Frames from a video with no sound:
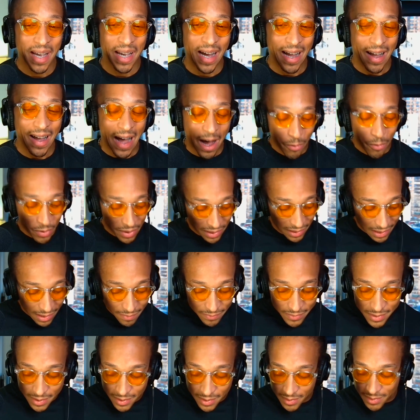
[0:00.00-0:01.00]
I, I would
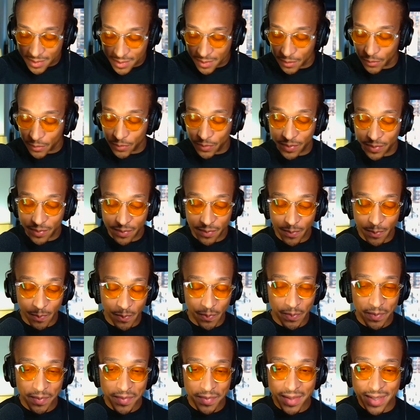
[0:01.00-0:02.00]
love to, to,
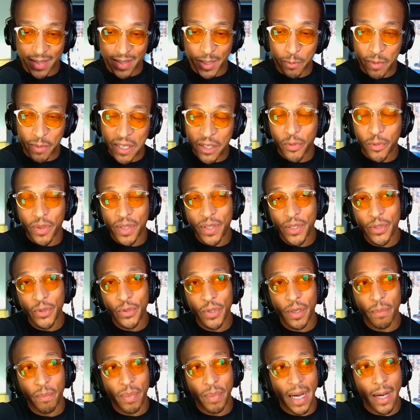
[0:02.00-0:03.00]
to speak with
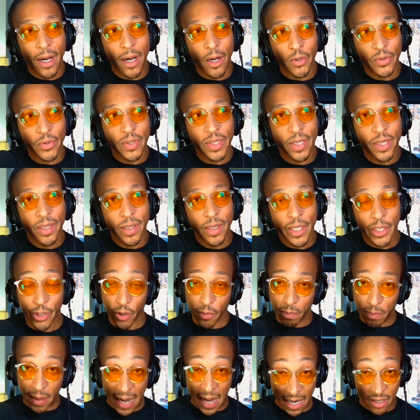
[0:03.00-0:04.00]
you about
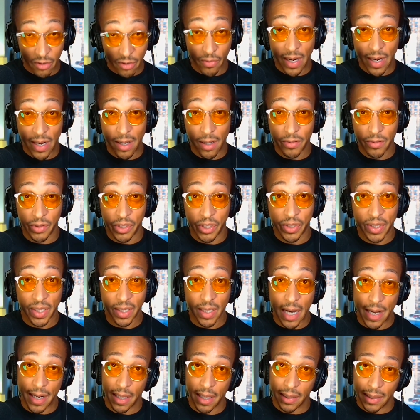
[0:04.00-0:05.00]
your background, just to
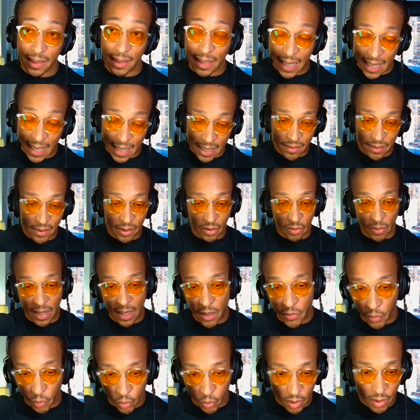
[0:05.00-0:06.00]
kind of lay the
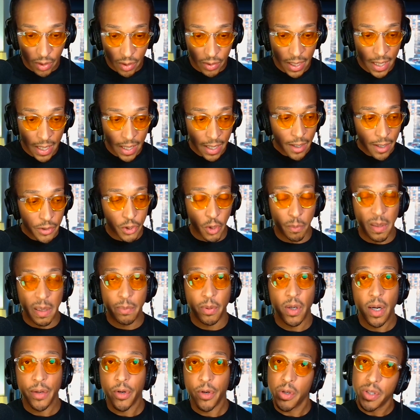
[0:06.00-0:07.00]
groundwork so
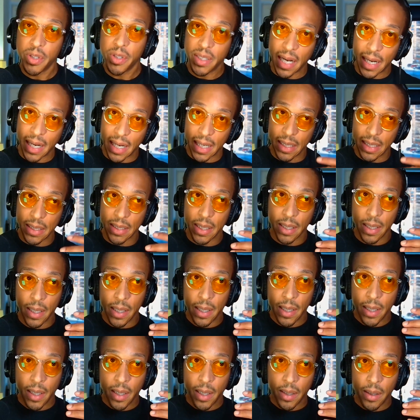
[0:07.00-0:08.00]
people understand
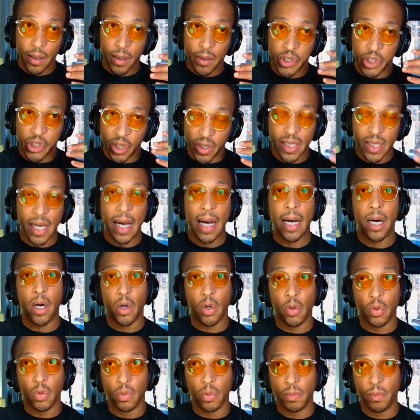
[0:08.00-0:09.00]
just
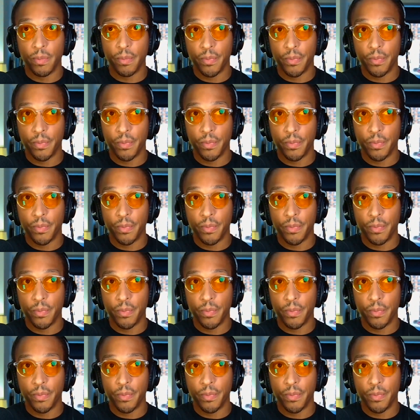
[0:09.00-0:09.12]
how,